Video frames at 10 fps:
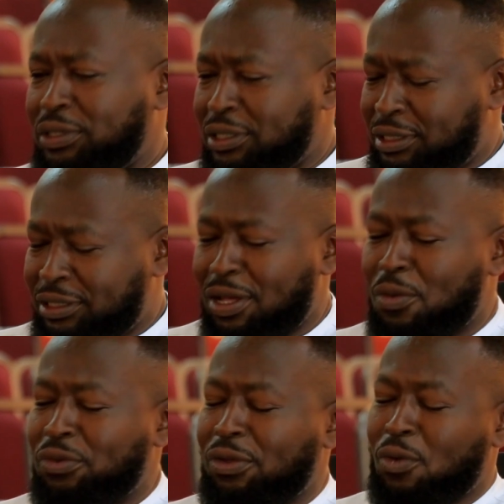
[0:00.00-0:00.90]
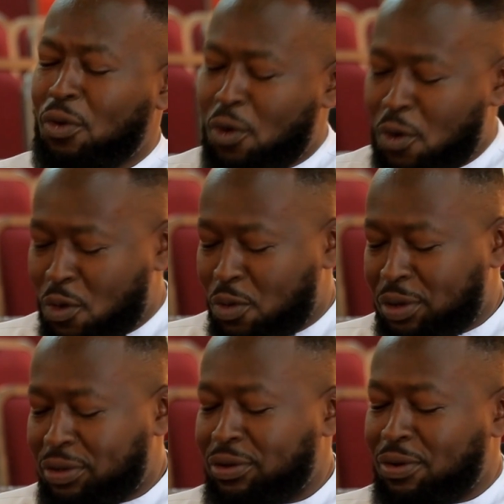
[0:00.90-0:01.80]
Just the awusa cocoa
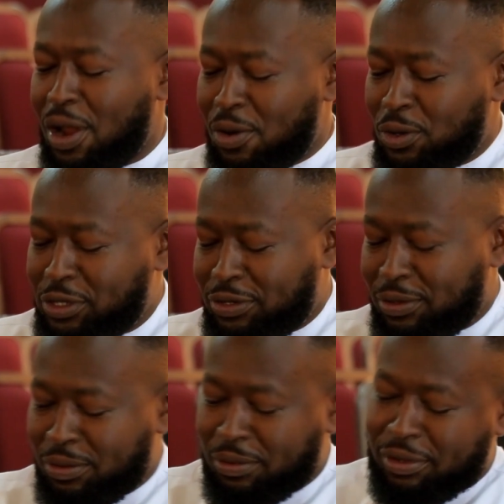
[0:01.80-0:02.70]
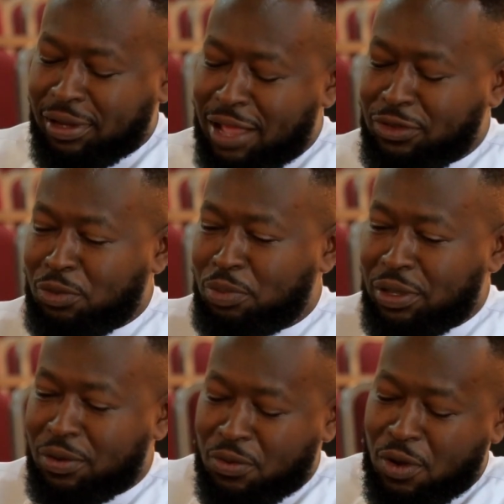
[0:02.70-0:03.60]
with groundnut. It has to
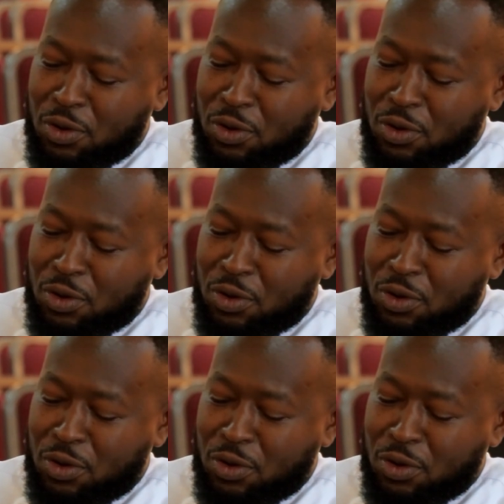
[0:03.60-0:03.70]
be well